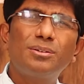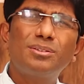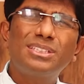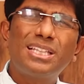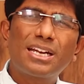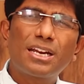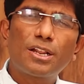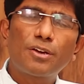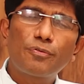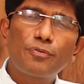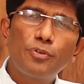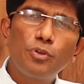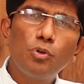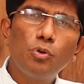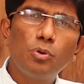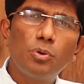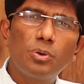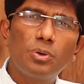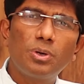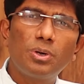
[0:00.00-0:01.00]
there are
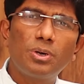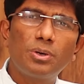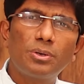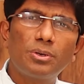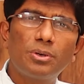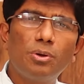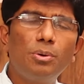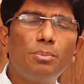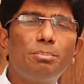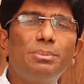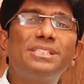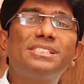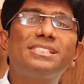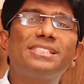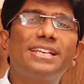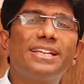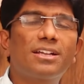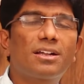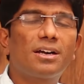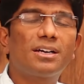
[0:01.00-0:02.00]
few
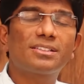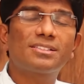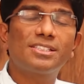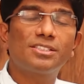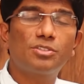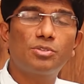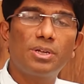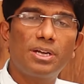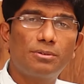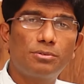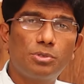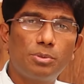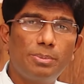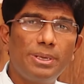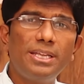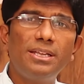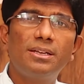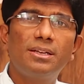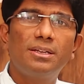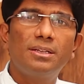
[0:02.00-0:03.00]
mystery causes you have to
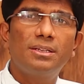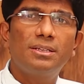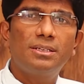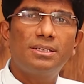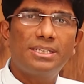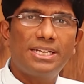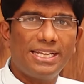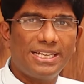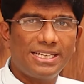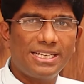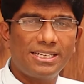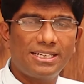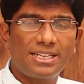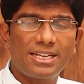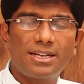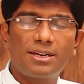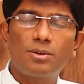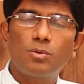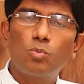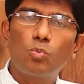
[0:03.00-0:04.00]
be taken care.